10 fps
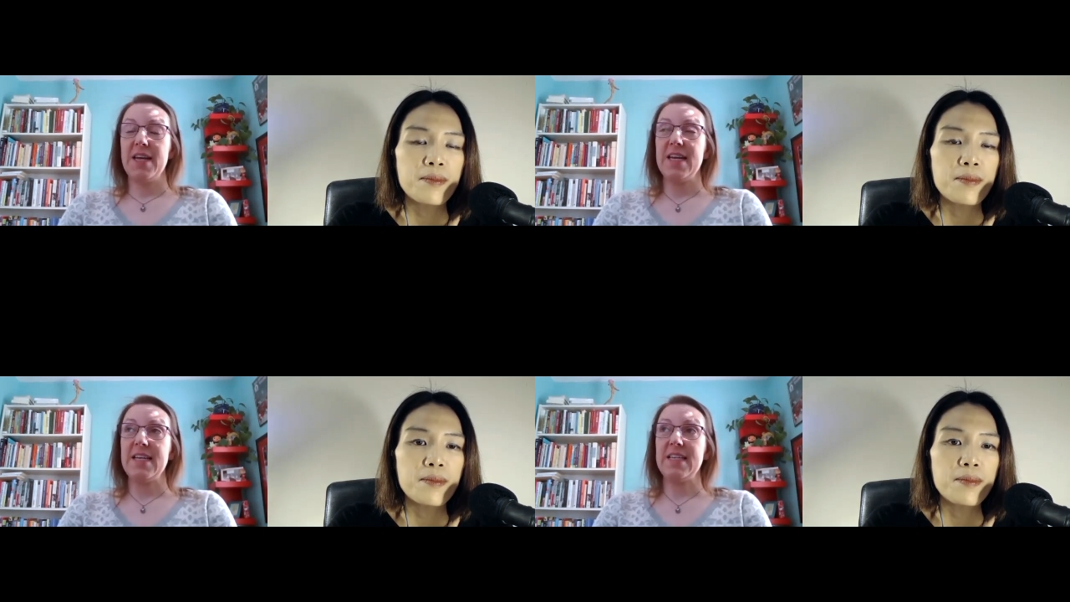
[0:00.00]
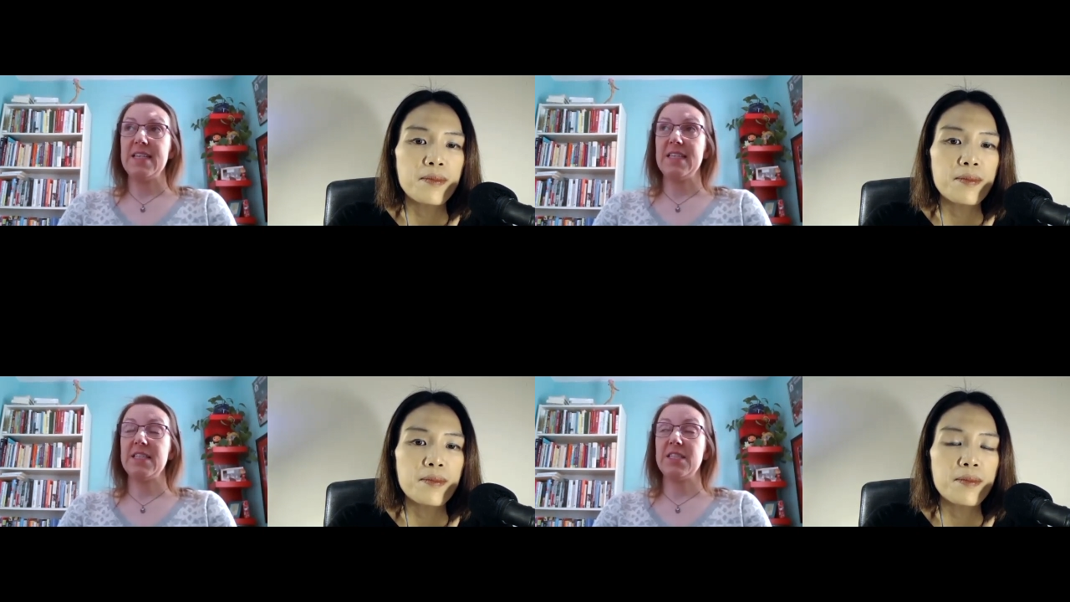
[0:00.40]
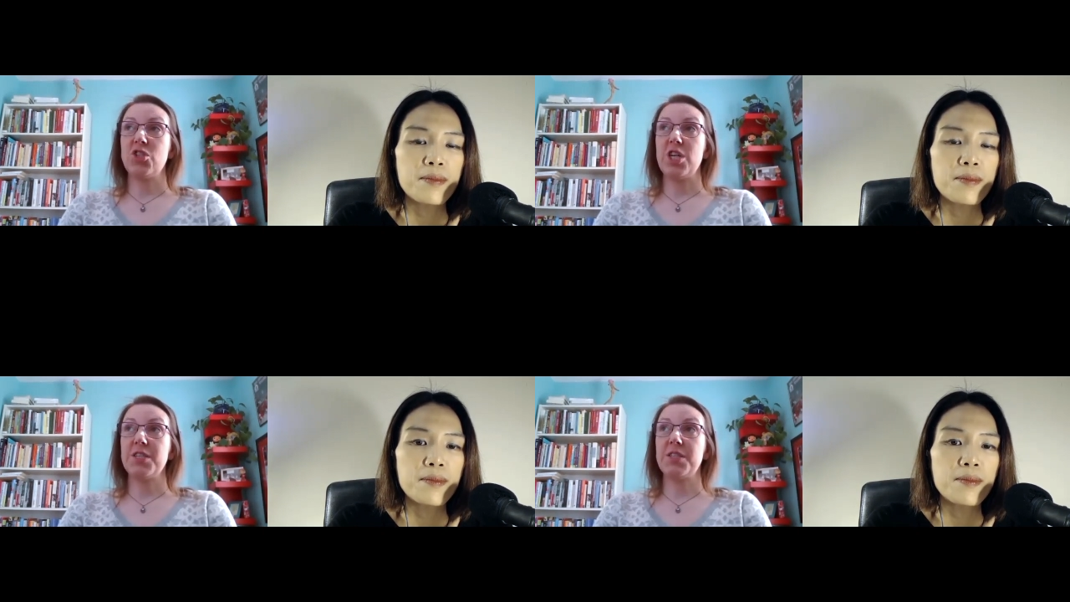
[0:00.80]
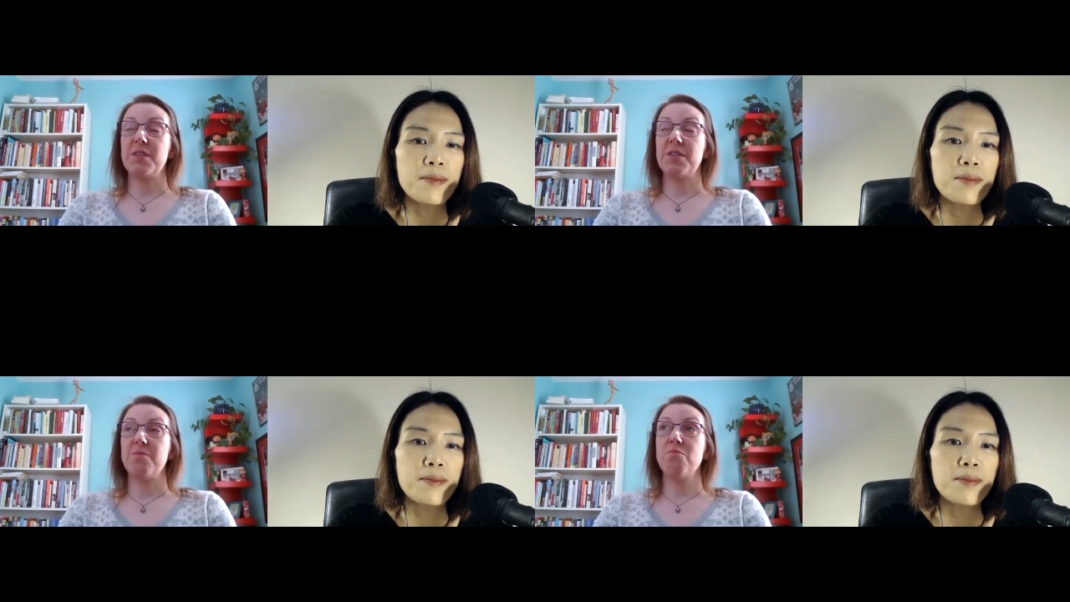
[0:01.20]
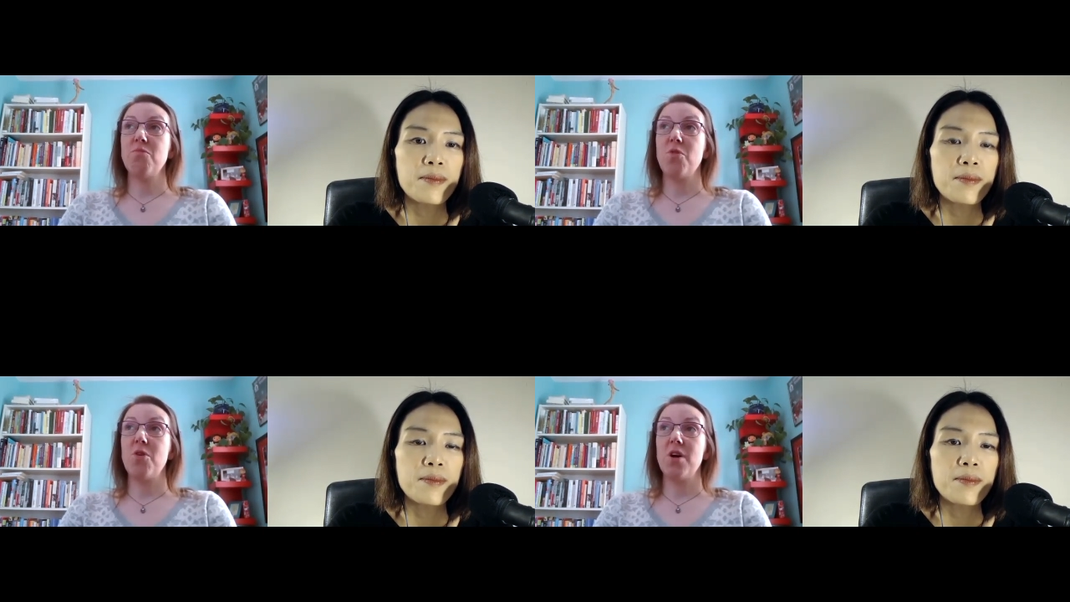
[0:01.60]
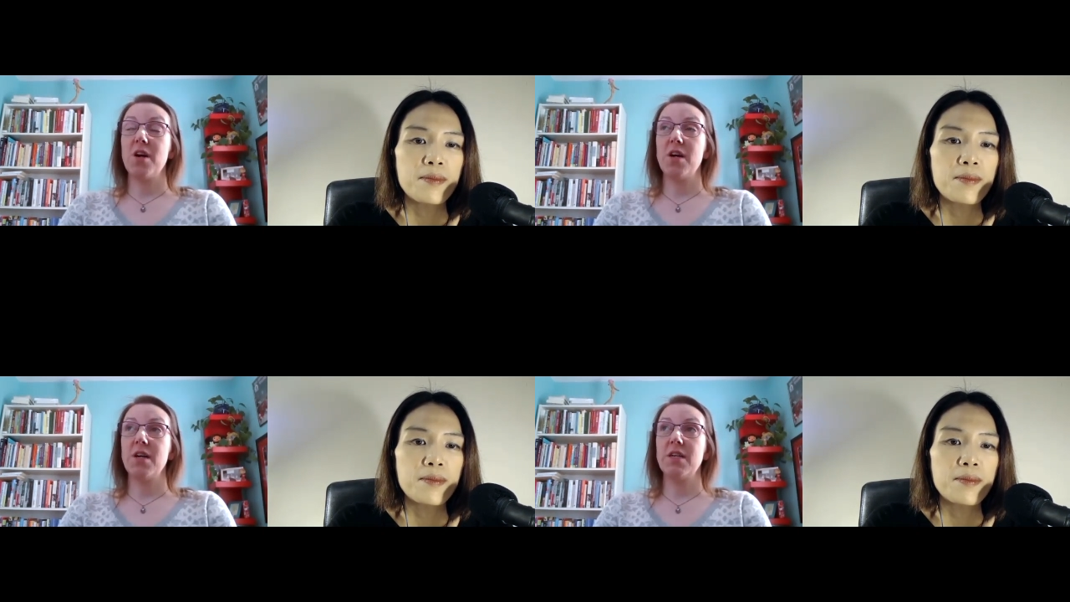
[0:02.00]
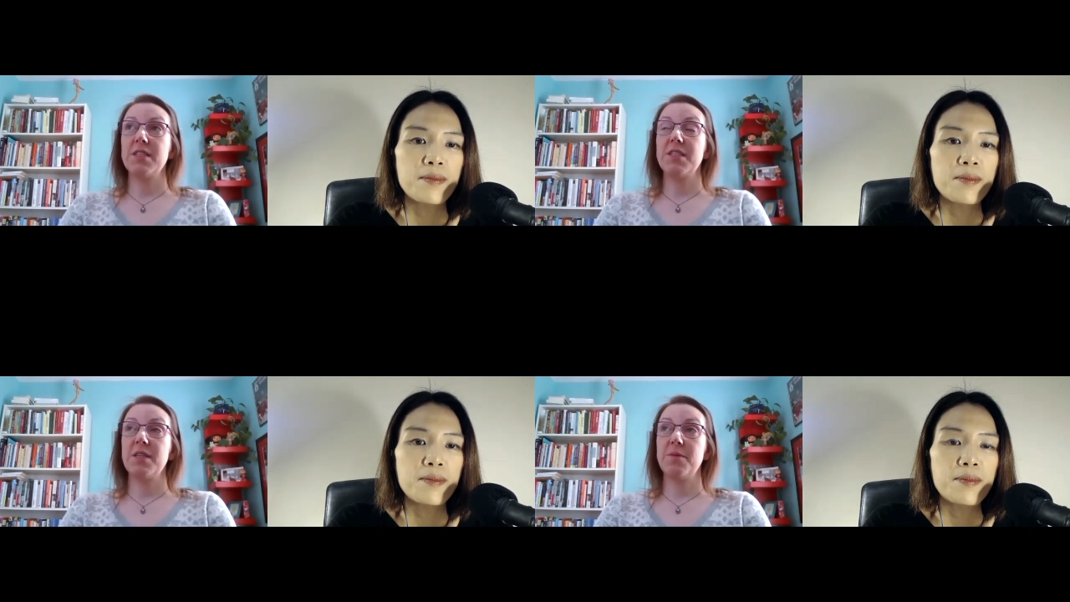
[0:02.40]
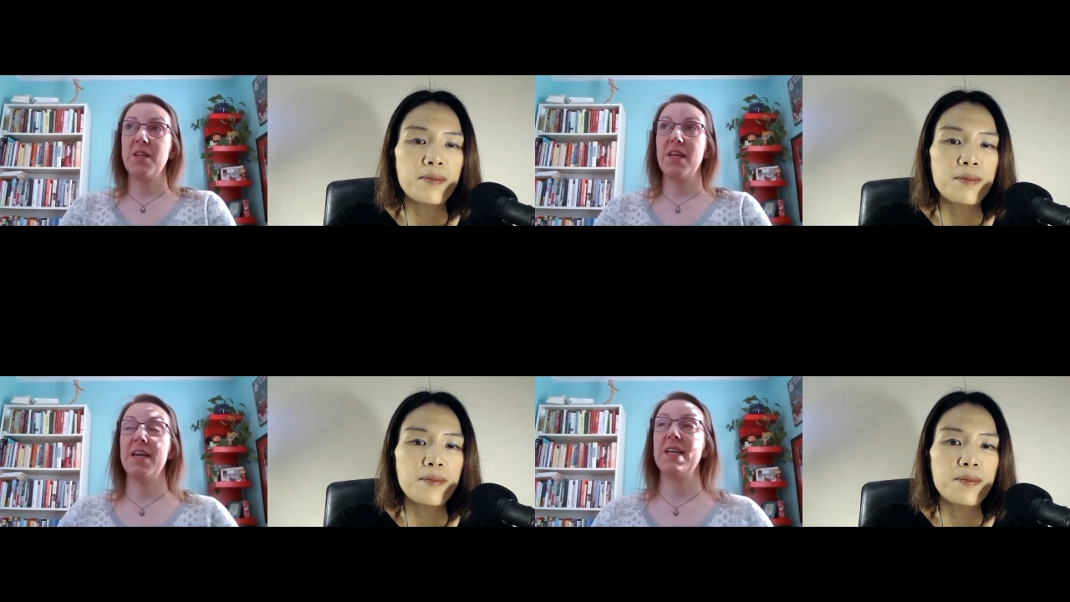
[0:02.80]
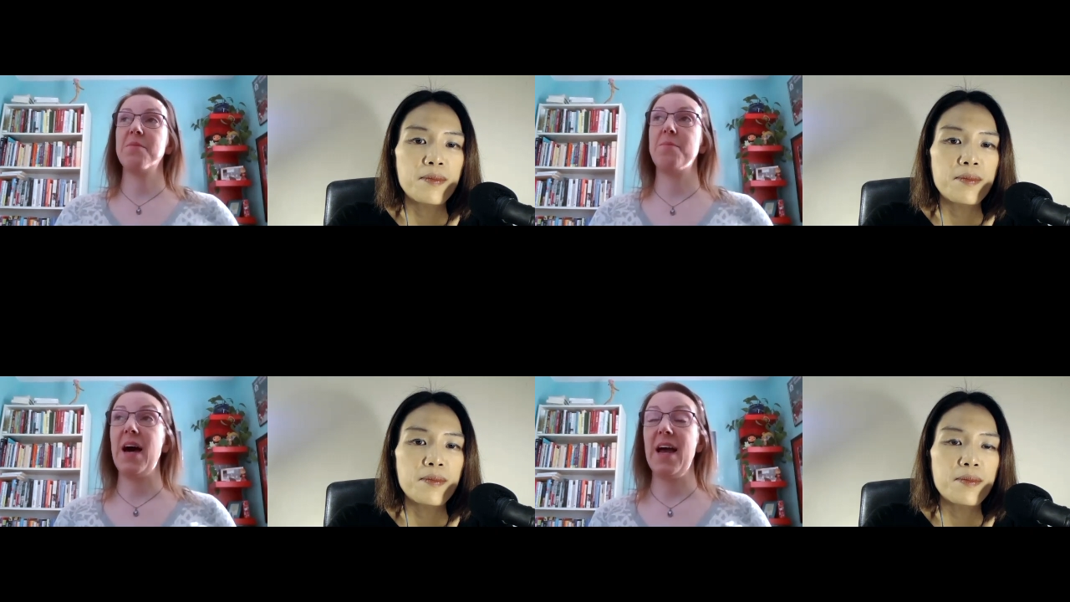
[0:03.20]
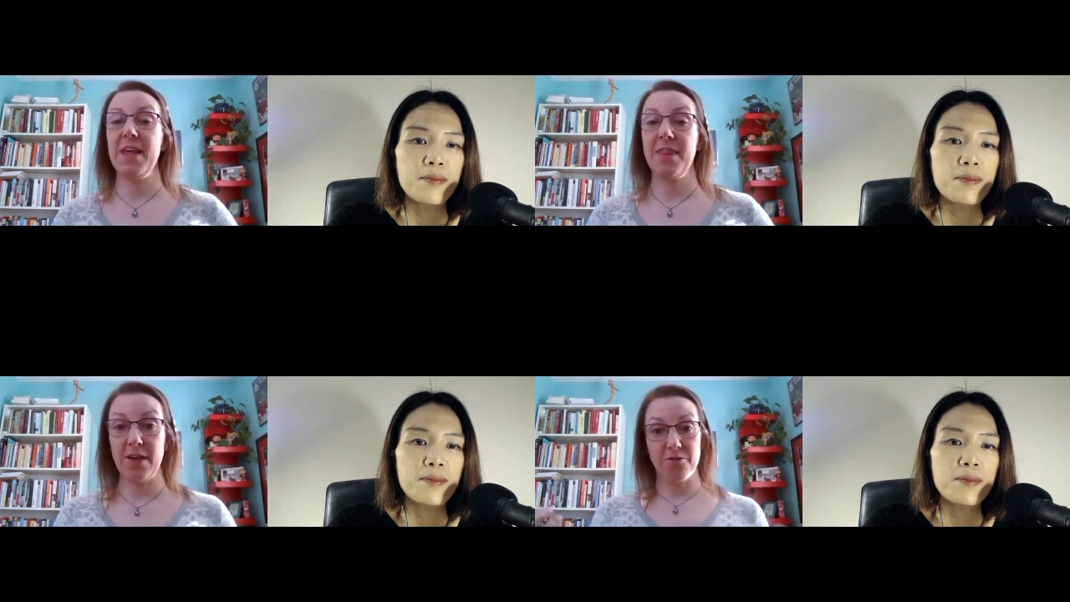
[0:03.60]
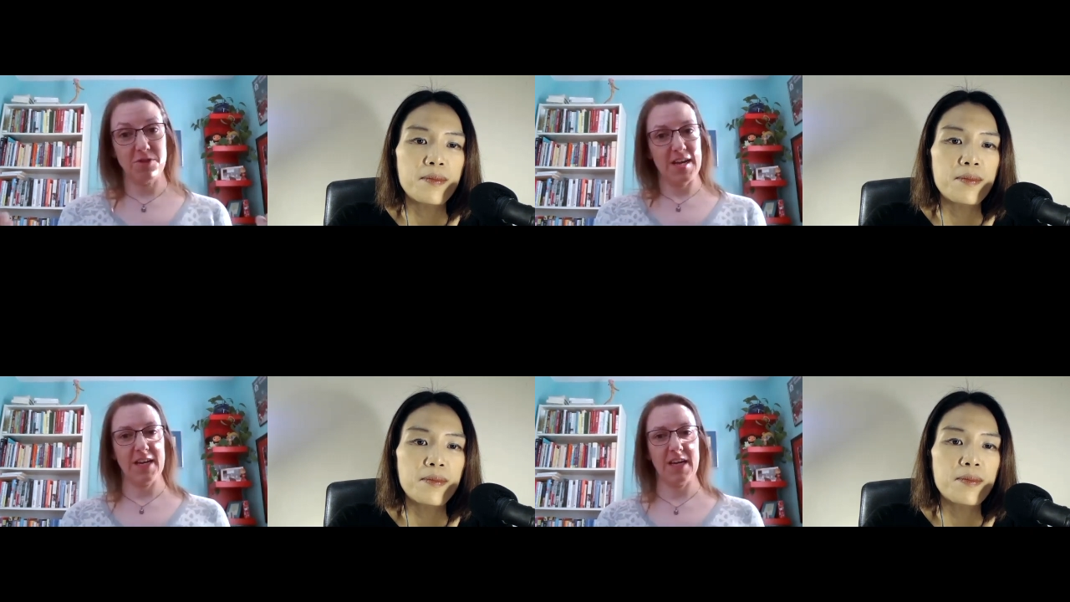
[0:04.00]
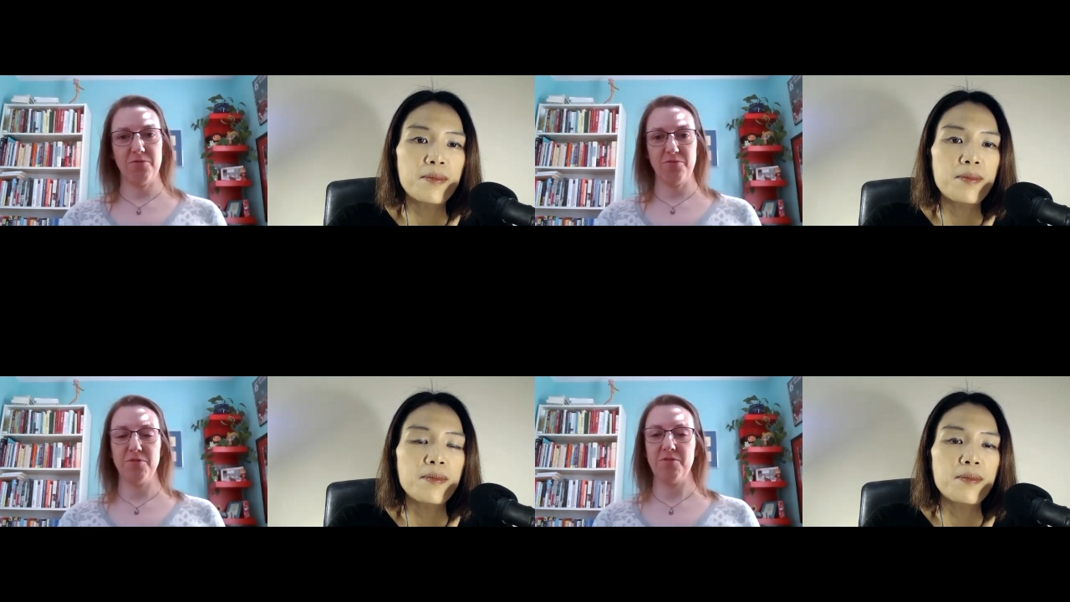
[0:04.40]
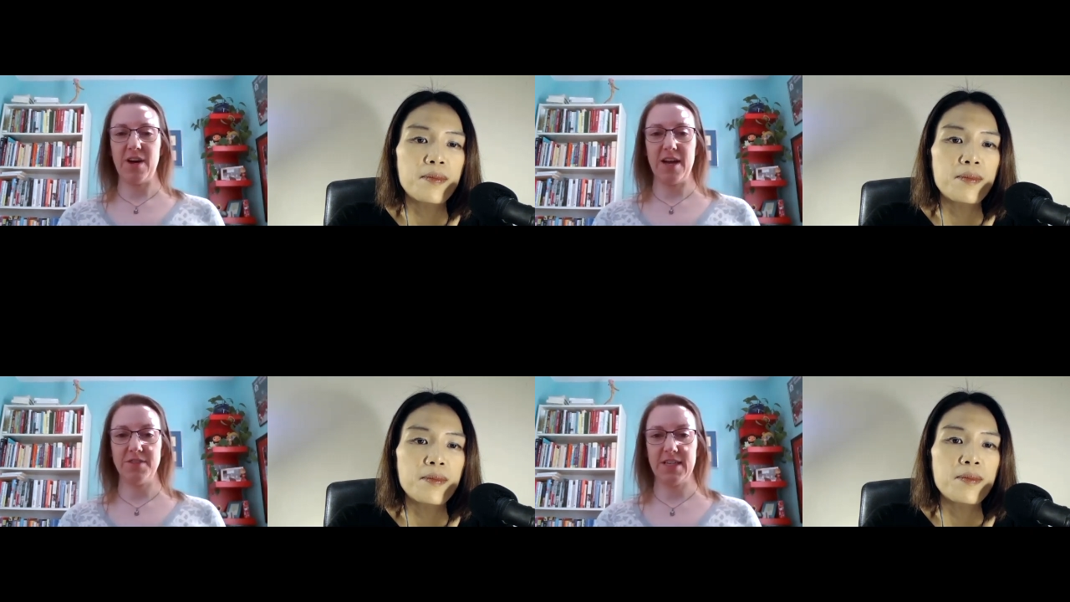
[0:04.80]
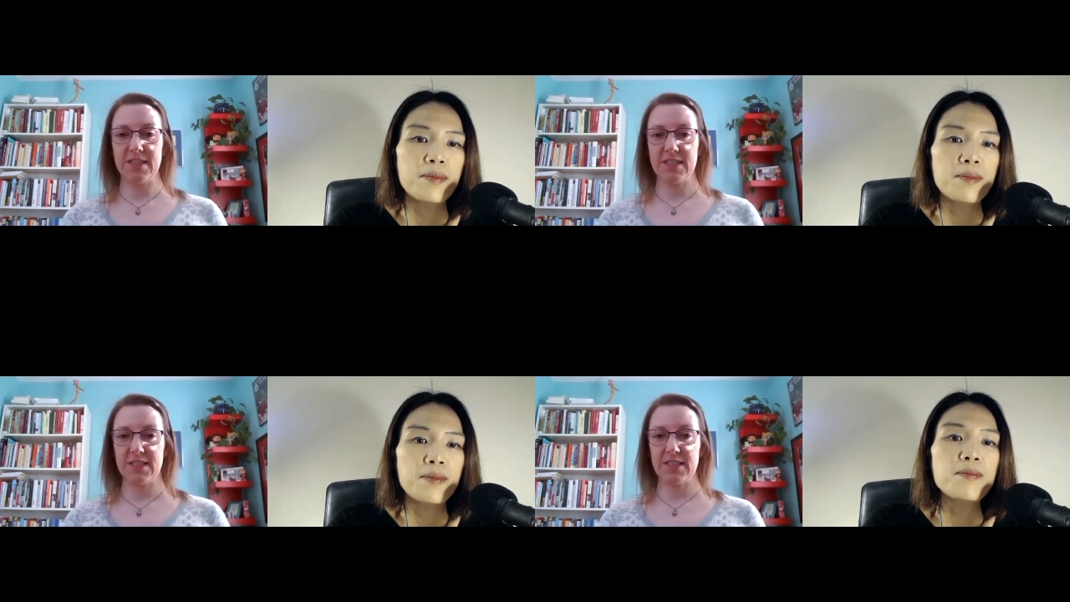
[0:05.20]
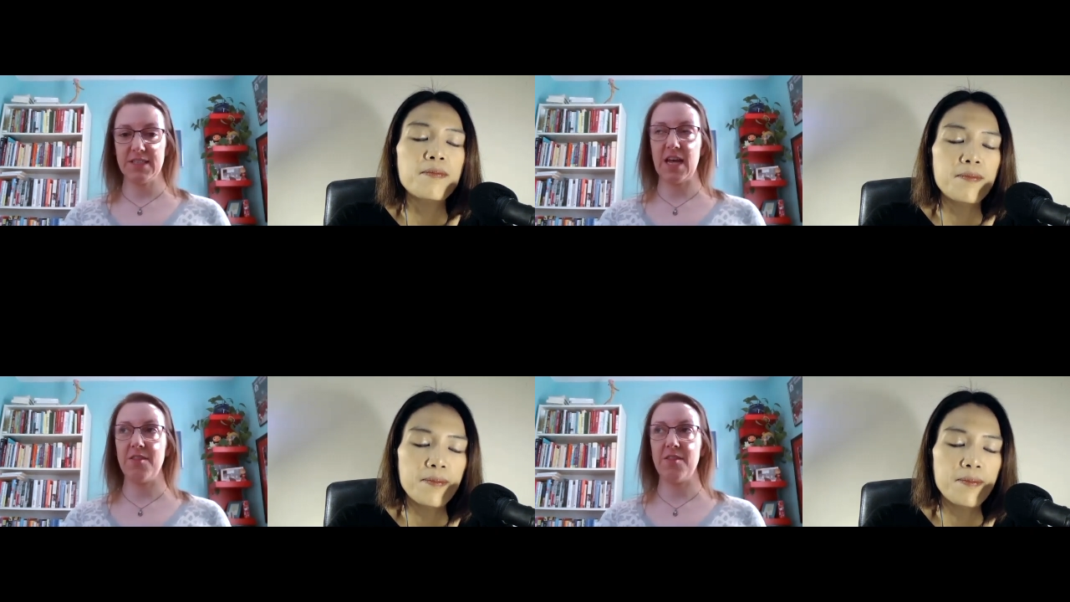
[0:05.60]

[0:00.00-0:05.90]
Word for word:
Speaker 1: is just more stimulated by things you take in through the five senses mm-hmm.